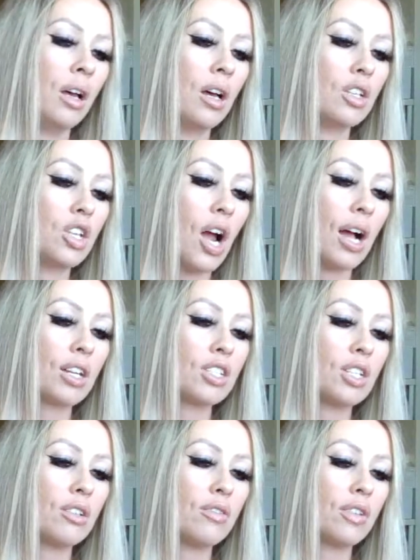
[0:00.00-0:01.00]

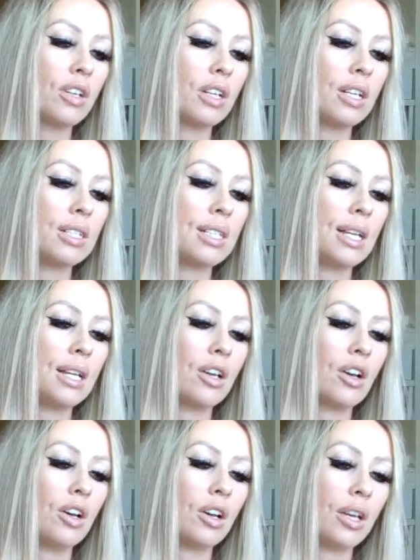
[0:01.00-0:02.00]
Attraction, flirting, dating,
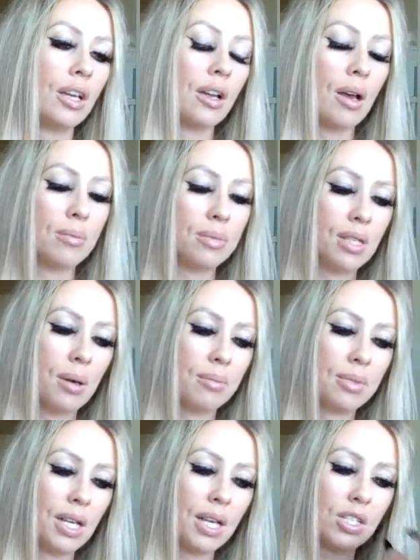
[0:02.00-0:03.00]
hooking up,
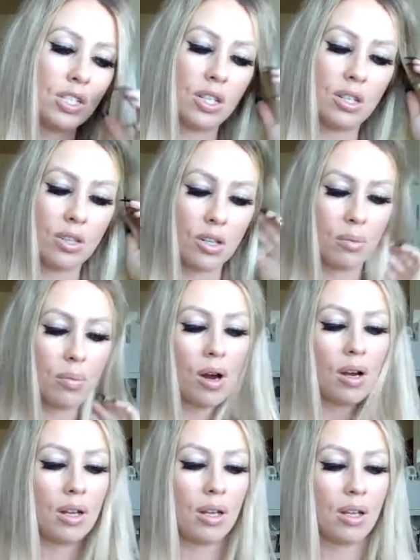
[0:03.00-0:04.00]
temptation, third
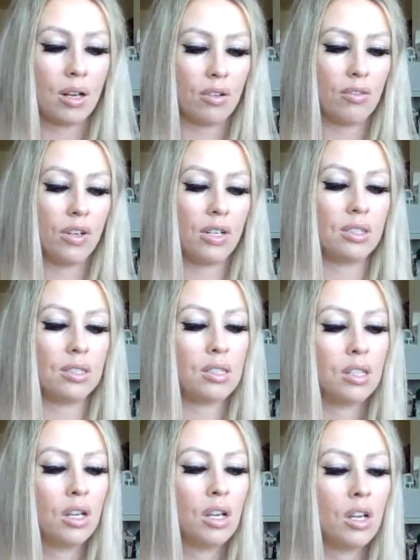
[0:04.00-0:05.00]
party, interference.
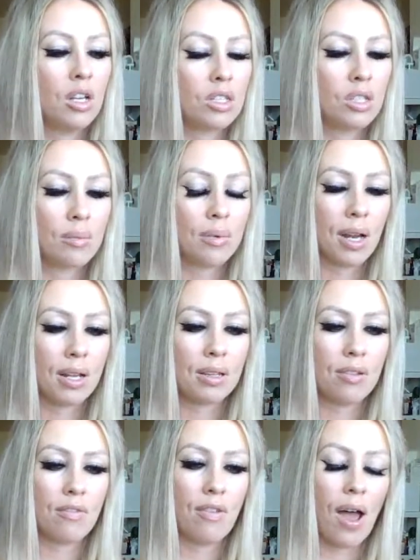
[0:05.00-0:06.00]
So I'm getting the
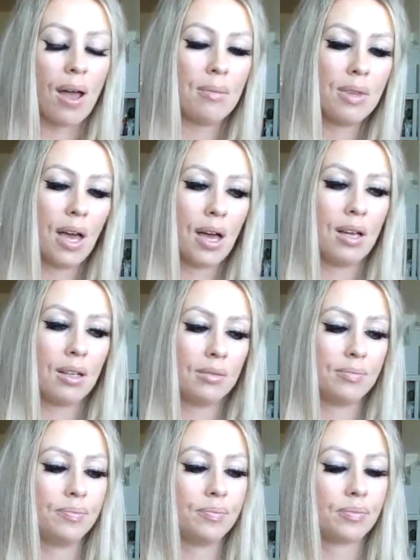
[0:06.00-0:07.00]
vibe that,
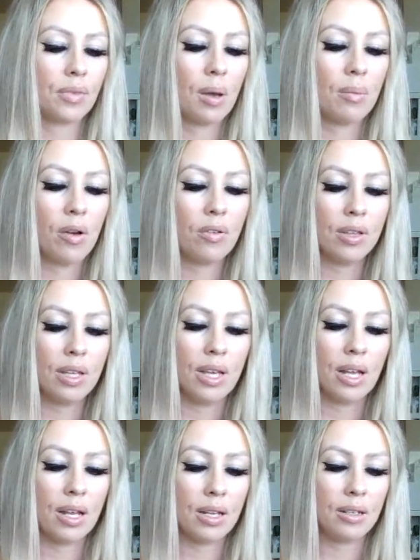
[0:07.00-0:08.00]
I'm not really
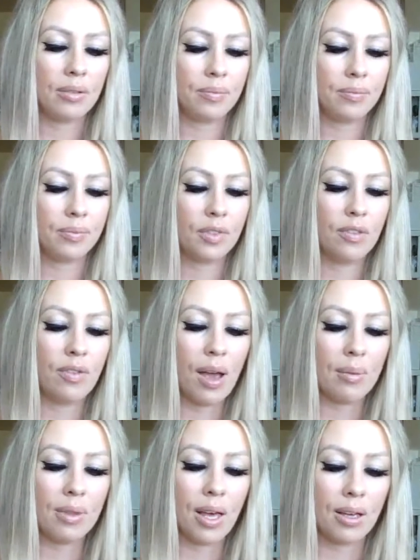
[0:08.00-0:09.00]
getting the
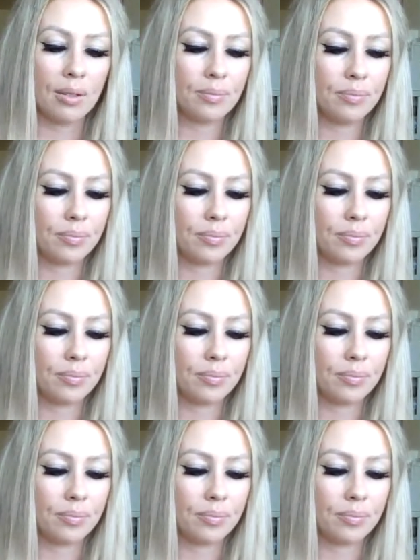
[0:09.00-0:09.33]
vibe that